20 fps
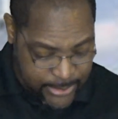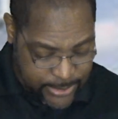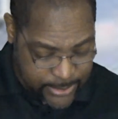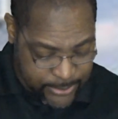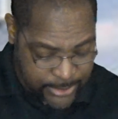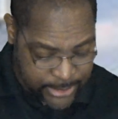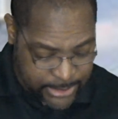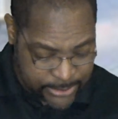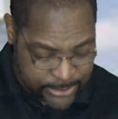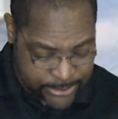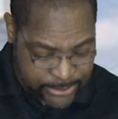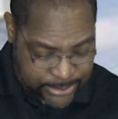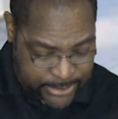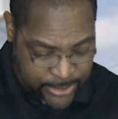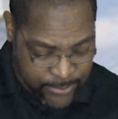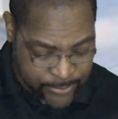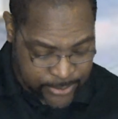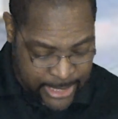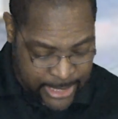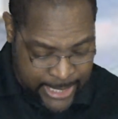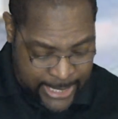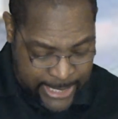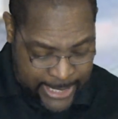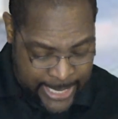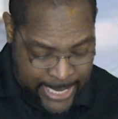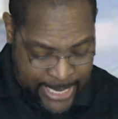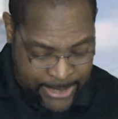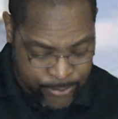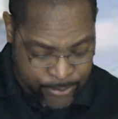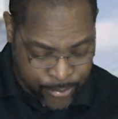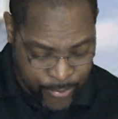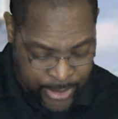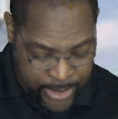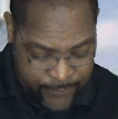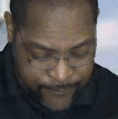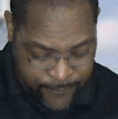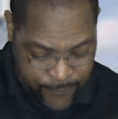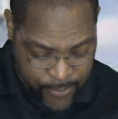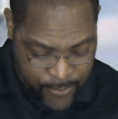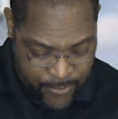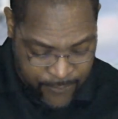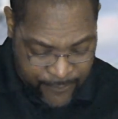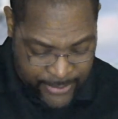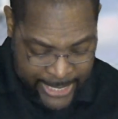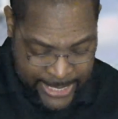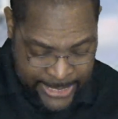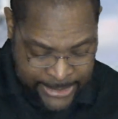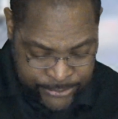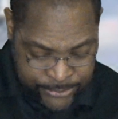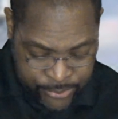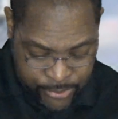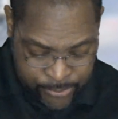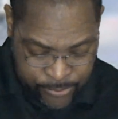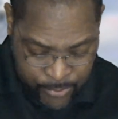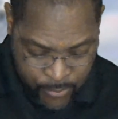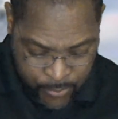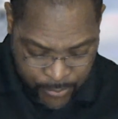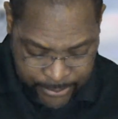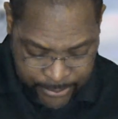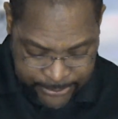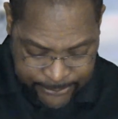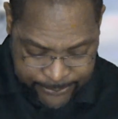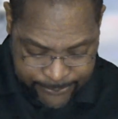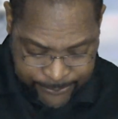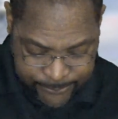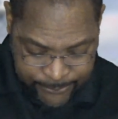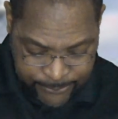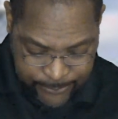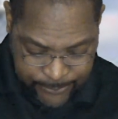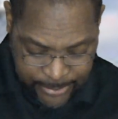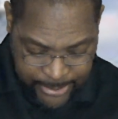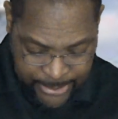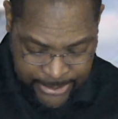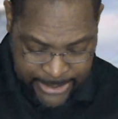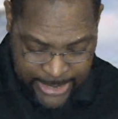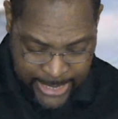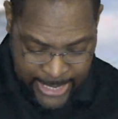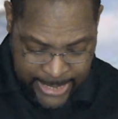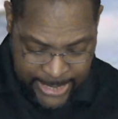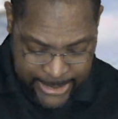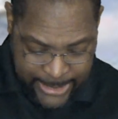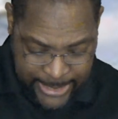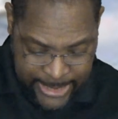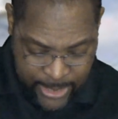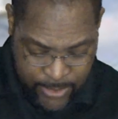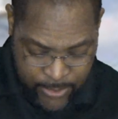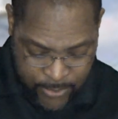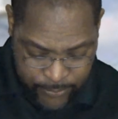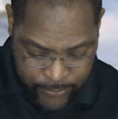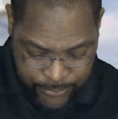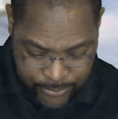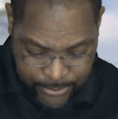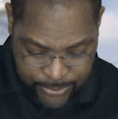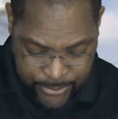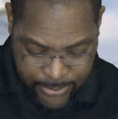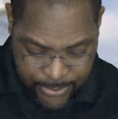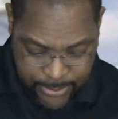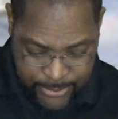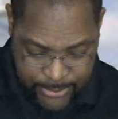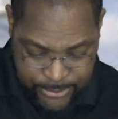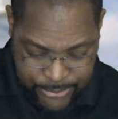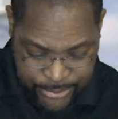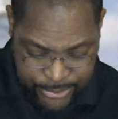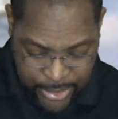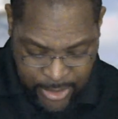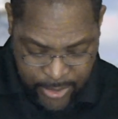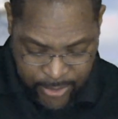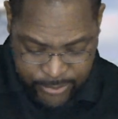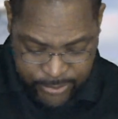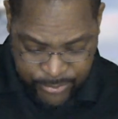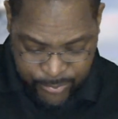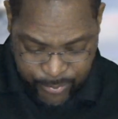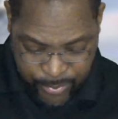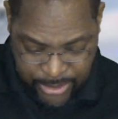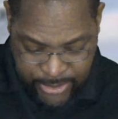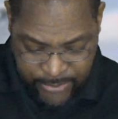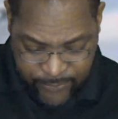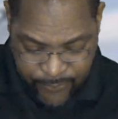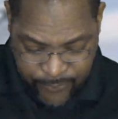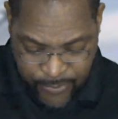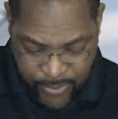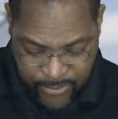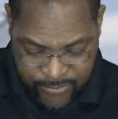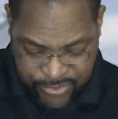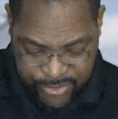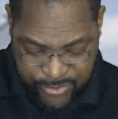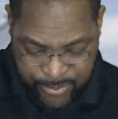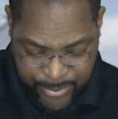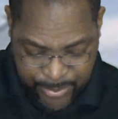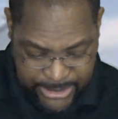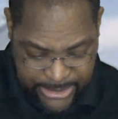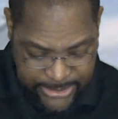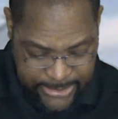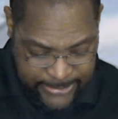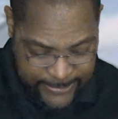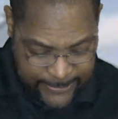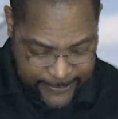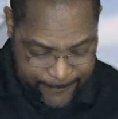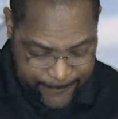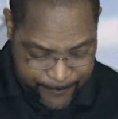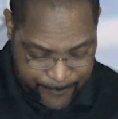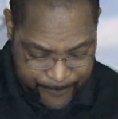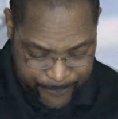Then shalt thy light break forth as the morning, and thy health shall spring forth speedily,